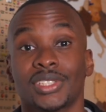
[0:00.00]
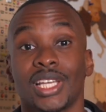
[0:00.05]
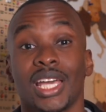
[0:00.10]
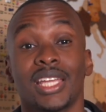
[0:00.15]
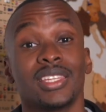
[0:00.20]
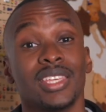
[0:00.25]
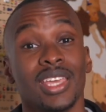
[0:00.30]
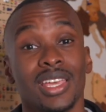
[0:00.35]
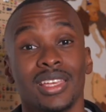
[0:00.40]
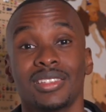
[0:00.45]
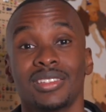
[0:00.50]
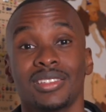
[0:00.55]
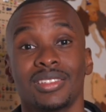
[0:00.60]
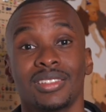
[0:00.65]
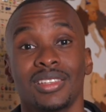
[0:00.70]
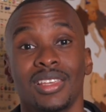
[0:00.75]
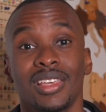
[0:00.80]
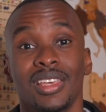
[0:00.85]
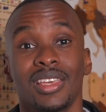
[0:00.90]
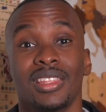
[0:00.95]
And
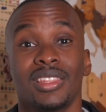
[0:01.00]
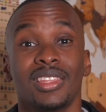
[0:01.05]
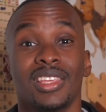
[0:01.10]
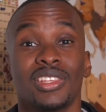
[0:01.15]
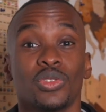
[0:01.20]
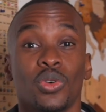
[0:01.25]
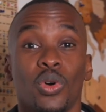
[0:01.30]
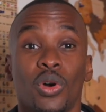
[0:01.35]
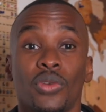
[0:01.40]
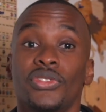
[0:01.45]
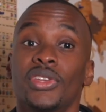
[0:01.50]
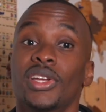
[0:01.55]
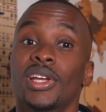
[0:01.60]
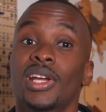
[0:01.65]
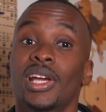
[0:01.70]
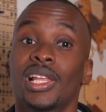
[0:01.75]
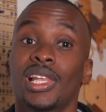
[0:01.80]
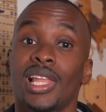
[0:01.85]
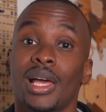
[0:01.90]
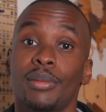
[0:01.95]
yes, there's often
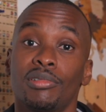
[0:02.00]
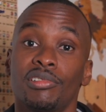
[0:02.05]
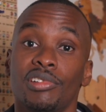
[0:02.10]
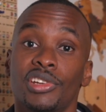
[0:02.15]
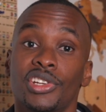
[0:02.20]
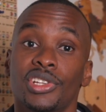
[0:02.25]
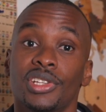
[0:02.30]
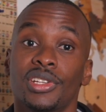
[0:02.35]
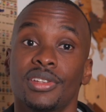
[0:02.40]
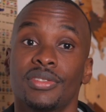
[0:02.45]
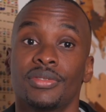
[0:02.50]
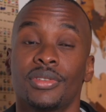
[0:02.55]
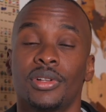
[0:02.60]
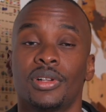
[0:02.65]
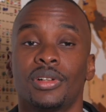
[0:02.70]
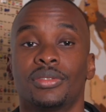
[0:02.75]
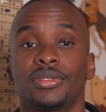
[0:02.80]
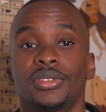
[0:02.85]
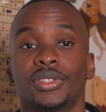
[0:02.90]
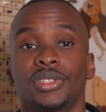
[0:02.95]
collaboration
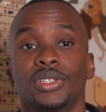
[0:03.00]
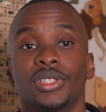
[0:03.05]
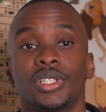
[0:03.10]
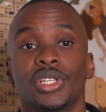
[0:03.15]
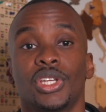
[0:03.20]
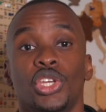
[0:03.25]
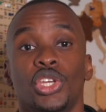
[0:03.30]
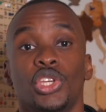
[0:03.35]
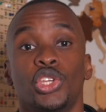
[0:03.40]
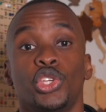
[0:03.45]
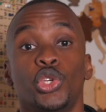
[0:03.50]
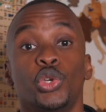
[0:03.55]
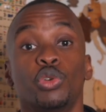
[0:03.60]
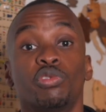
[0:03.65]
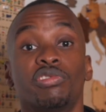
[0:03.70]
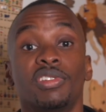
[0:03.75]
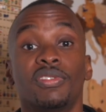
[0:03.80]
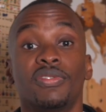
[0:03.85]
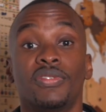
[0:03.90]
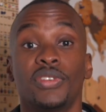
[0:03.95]
involved. You
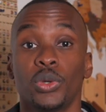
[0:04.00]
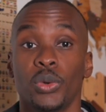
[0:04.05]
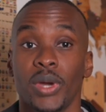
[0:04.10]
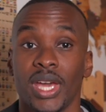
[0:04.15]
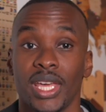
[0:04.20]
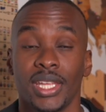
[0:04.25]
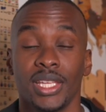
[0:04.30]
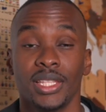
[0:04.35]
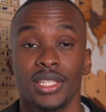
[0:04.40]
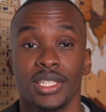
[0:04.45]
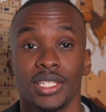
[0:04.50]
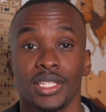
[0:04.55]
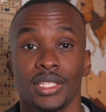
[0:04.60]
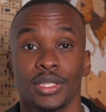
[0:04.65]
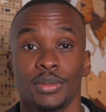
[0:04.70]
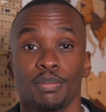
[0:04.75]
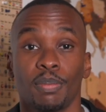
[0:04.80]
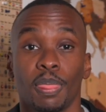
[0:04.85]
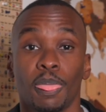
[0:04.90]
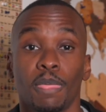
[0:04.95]
review edits,
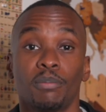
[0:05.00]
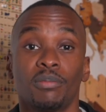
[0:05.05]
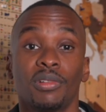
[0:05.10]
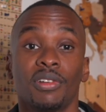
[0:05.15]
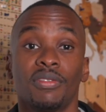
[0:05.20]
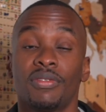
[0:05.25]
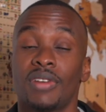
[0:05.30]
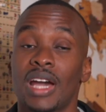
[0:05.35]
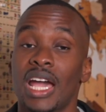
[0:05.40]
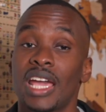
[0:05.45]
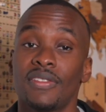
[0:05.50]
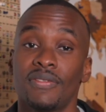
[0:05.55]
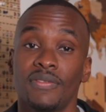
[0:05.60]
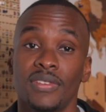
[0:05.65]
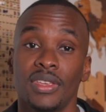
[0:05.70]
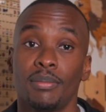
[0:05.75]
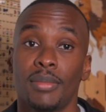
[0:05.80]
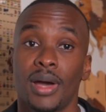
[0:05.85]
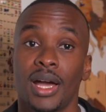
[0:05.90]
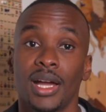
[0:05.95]
provide
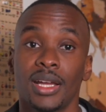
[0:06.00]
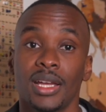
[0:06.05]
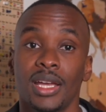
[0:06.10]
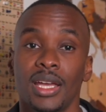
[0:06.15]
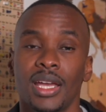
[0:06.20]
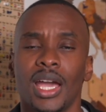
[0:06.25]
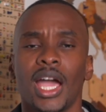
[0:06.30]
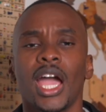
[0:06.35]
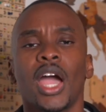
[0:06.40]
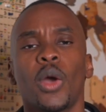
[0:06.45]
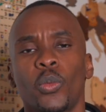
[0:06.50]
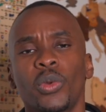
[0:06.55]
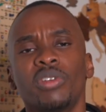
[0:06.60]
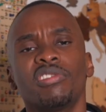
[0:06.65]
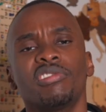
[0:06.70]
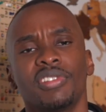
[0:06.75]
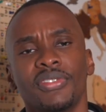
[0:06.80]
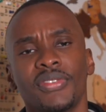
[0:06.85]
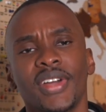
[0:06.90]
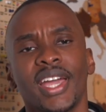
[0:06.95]
feedback, and we
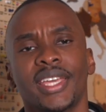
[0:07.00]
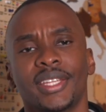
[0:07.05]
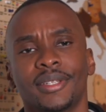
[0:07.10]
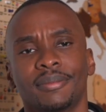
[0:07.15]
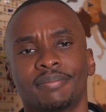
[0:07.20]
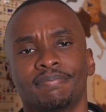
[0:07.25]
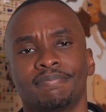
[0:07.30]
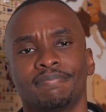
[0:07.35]
refine.